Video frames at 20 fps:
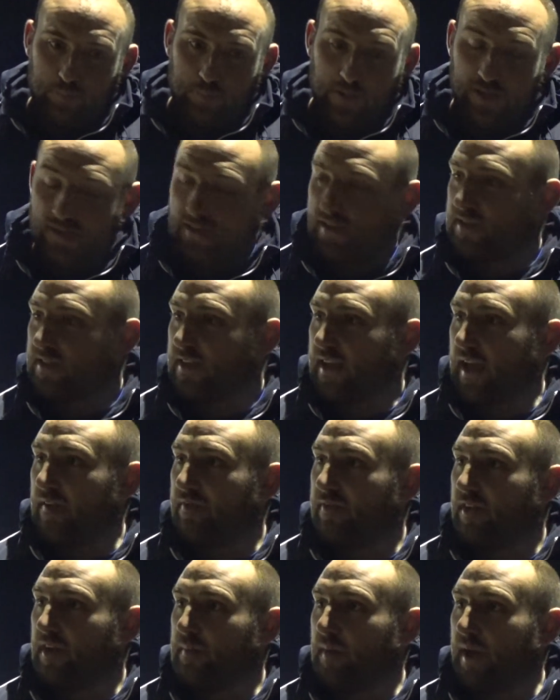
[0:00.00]
Peakes is the
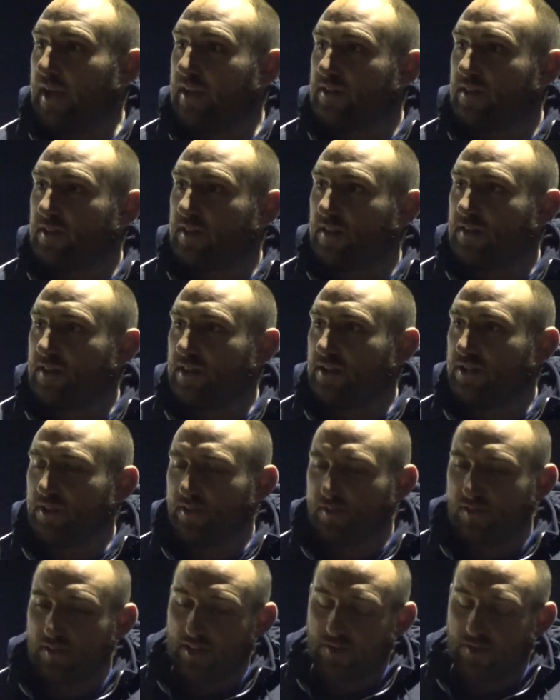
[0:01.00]
gaffer, he makes the decisions,